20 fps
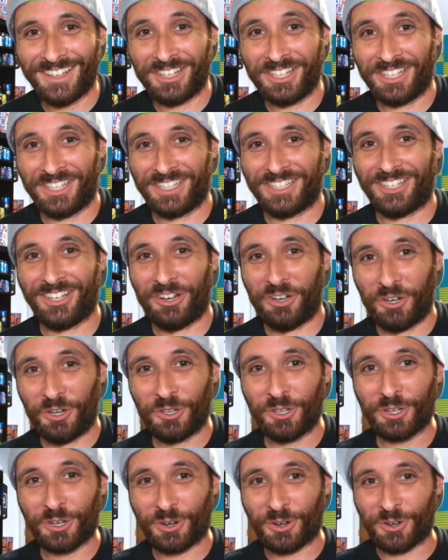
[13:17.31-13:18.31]
Like
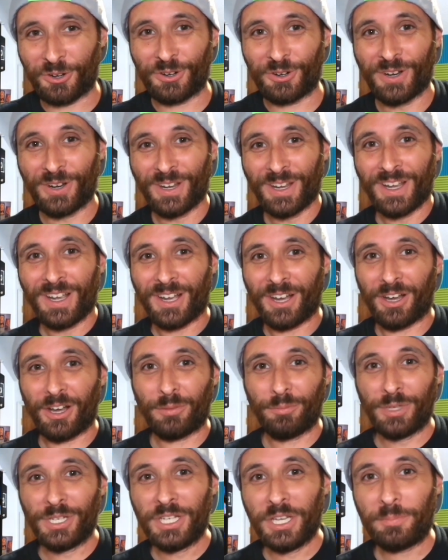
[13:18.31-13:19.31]
all her
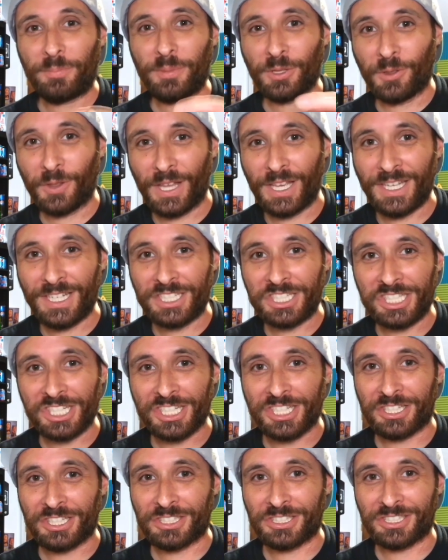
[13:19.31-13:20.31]

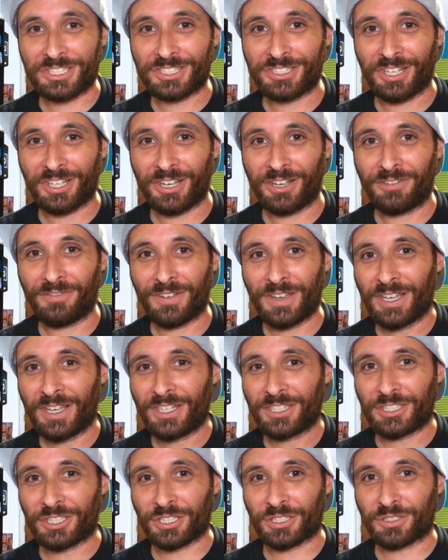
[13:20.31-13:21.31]
manipulation and stuff
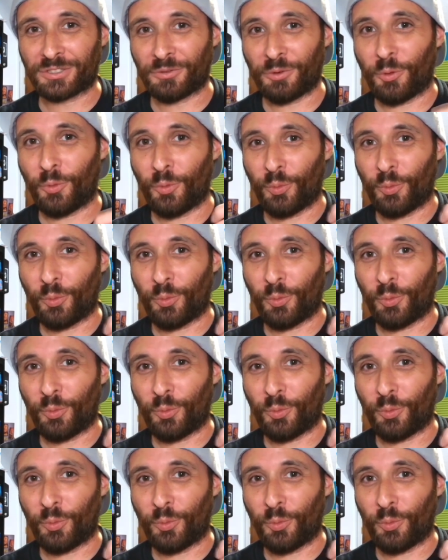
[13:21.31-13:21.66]
just